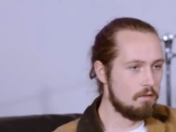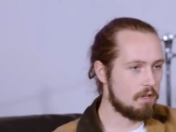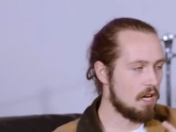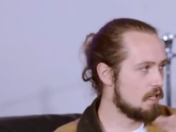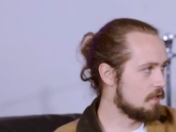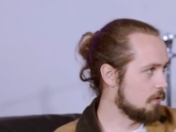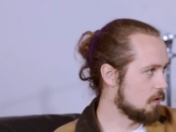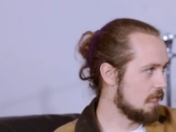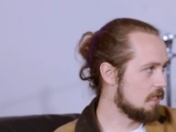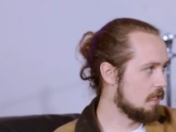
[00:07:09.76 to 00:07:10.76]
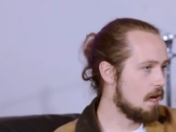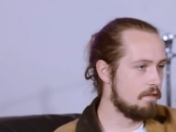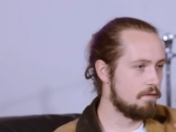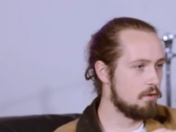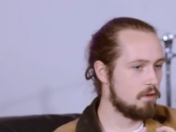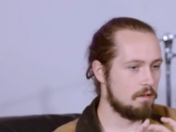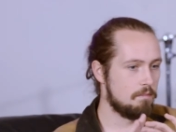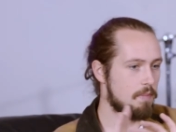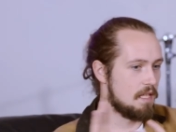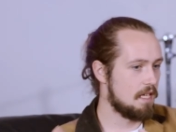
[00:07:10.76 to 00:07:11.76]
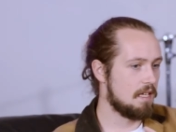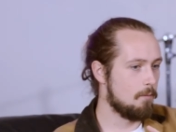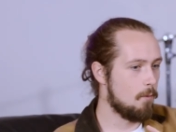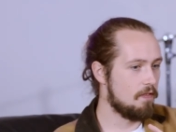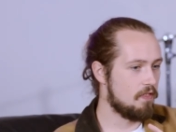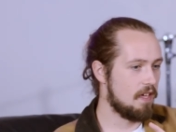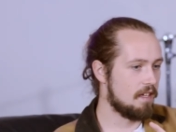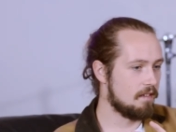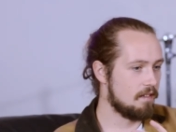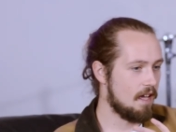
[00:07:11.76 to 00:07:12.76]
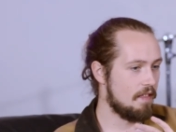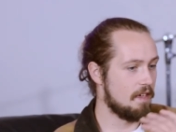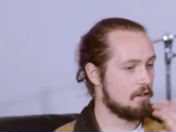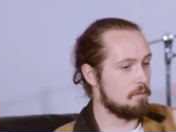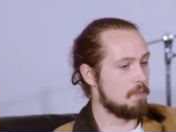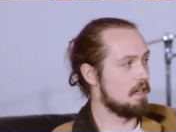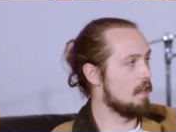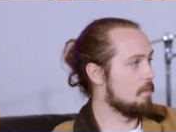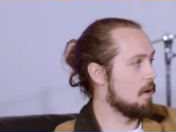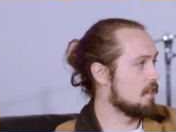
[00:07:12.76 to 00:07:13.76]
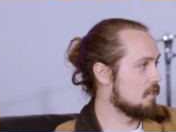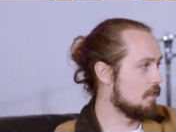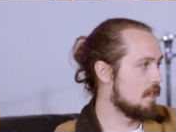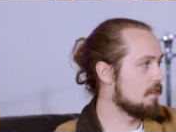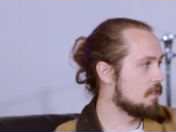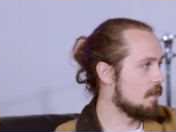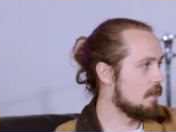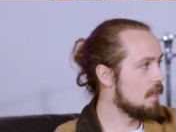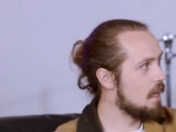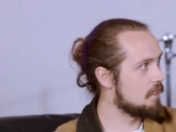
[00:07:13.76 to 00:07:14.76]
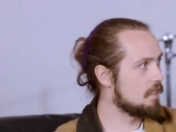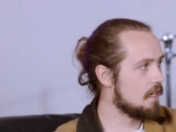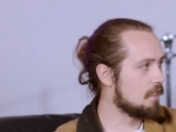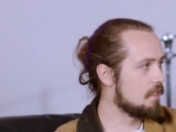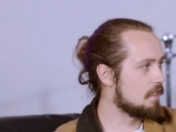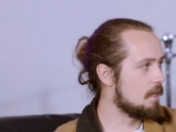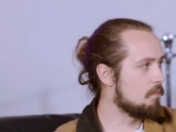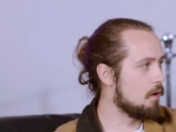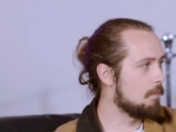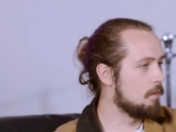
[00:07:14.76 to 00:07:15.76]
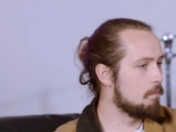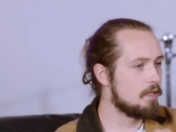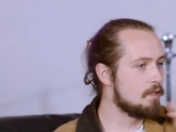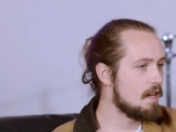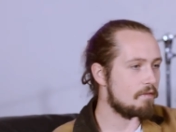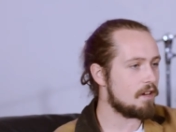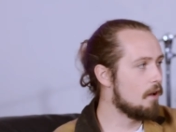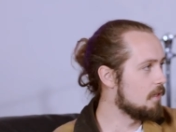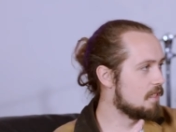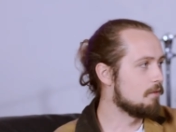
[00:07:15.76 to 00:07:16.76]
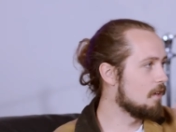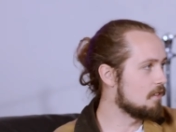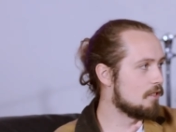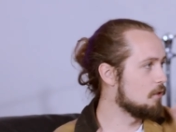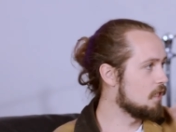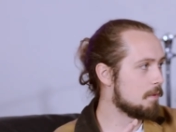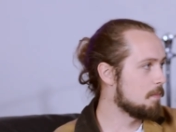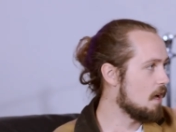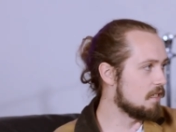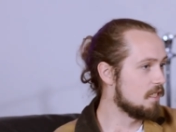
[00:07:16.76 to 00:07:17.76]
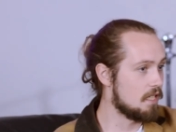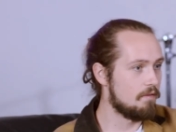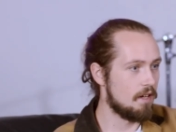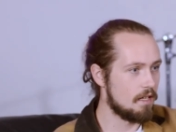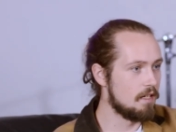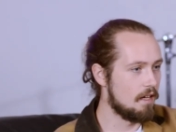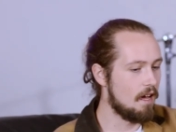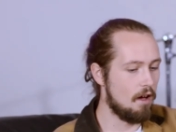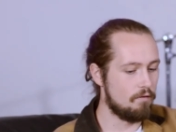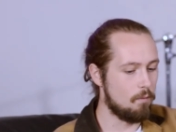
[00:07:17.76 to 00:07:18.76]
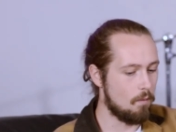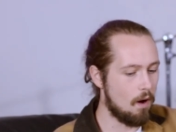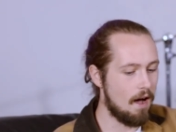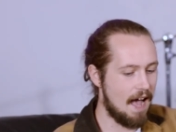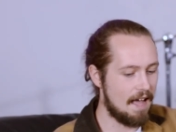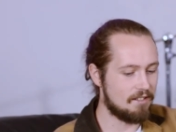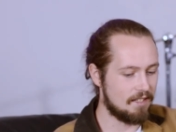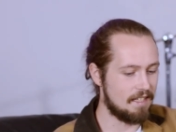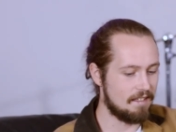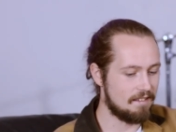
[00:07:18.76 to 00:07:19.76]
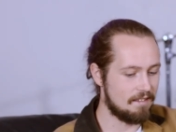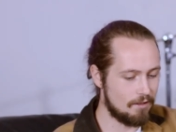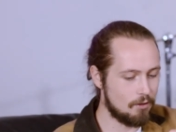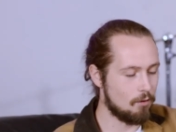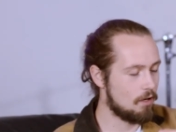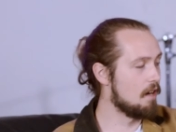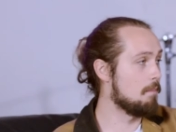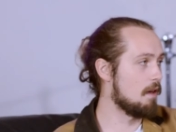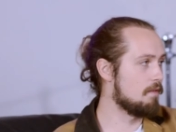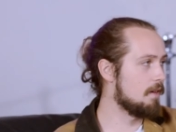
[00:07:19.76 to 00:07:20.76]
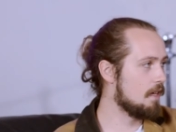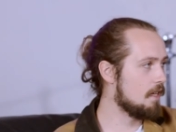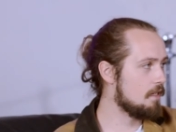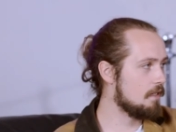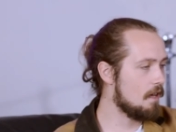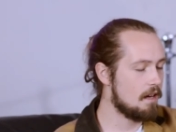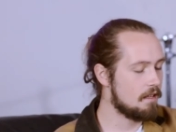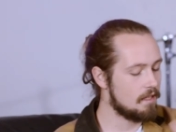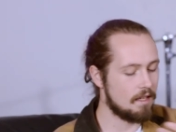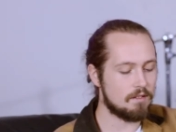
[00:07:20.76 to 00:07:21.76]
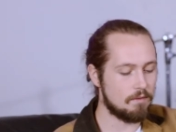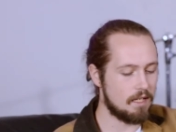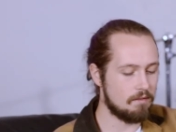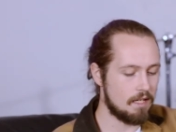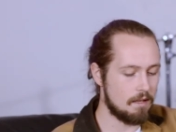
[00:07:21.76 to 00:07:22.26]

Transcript: regardless of your teaching life, you can be thinking one thing and there could be another person on the other side that has exactly the same problem, but you'd never know until those two ships pass each other of what actually you're kind of both feeling. And I think that's really, really